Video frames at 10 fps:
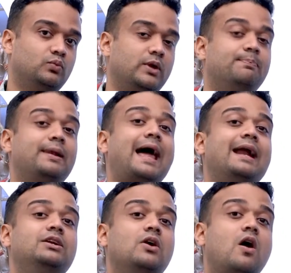We
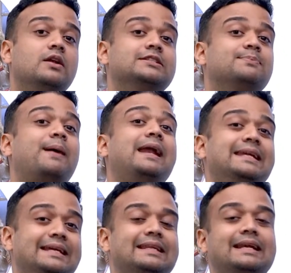plan on
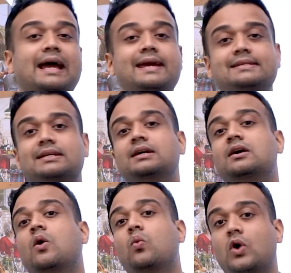spending the night
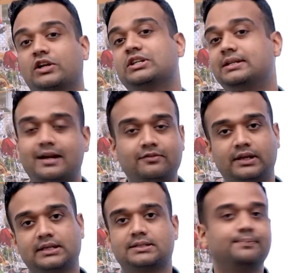watching
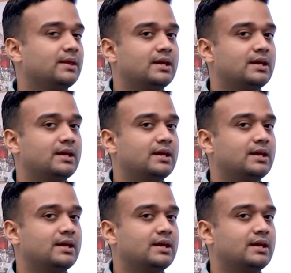Netflix.